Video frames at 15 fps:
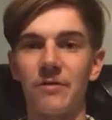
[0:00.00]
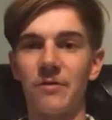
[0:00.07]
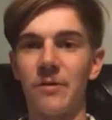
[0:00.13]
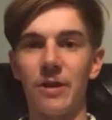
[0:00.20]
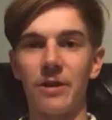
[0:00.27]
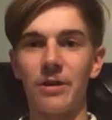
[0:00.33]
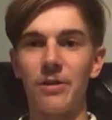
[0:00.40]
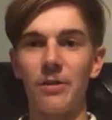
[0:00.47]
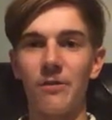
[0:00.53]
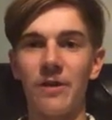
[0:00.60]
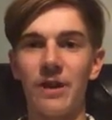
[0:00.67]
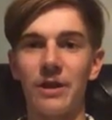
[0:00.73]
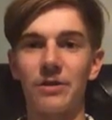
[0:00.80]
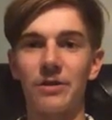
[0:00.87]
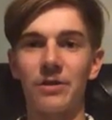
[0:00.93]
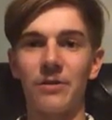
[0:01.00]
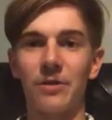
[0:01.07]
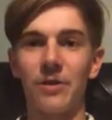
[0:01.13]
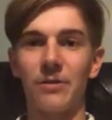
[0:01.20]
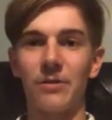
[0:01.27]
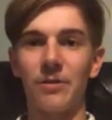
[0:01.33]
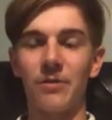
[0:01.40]
Neo-fascists
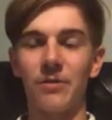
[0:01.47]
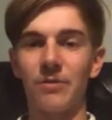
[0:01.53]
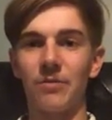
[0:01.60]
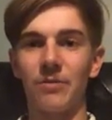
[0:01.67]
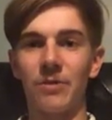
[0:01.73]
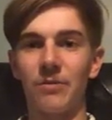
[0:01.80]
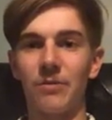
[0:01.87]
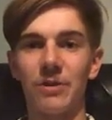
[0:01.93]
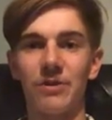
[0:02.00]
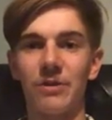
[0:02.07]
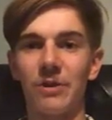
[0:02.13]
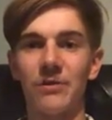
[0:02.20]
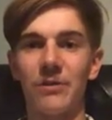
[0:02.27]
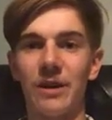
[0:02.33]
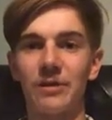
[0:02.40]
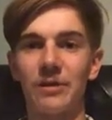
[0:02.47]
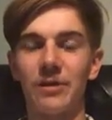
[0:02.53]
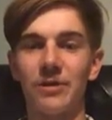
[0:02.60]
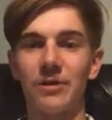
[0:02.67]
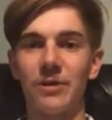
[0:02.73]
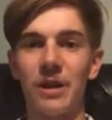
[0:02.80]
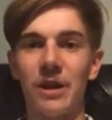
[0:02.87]
these
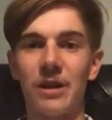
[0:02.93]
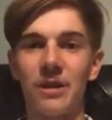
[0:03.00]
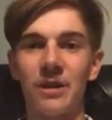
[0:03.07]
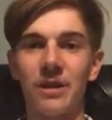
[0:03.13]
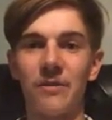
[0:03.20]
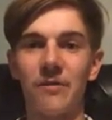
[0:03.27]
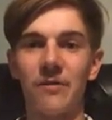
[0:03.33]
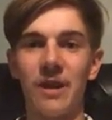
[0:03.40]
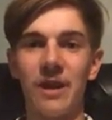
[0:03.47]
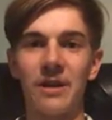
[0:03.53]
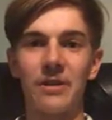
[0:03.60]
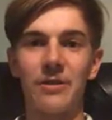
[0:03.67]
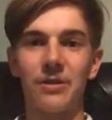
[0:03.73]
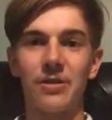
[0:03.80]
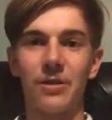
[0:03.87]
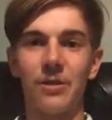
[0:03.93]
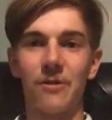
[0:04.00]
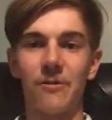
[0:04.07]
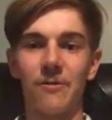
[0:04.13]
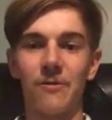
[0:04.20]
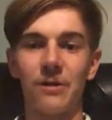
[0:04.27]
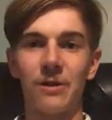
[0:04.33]
fascists are taking advantage
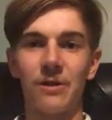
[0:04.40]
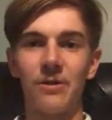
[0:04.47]
of